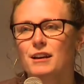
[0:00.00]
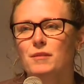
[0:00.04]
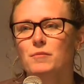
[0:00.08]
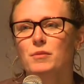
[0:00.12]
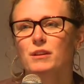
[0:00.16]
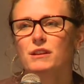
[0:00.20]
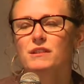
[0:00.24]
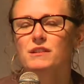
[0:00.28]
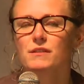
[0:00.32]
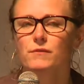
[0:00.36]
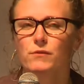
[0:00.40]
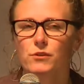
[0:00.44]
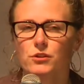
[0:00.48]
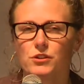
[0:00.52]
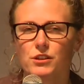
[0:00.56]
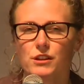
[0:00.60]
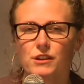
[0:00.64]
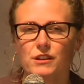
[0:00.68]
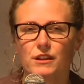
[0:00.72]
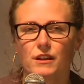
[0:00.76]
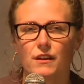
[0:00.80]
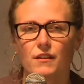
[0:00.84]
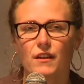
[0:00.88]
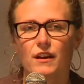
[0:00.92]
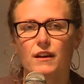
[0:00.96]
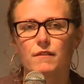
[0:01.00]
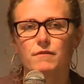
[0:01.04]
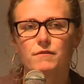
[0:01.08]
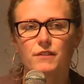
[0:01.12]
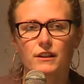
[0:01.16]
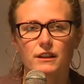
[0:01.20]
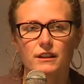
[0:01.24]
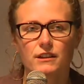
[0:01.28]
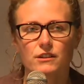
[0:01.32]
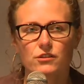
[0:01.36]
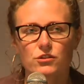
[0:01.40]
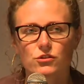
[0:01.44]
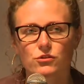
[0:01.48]
Because in Virginia, they have
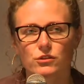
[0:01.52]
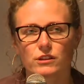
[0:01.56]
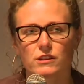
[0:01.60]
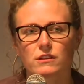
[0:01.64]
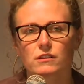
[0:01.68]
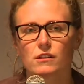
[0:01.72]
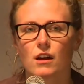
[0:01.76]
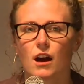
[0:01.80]
very strict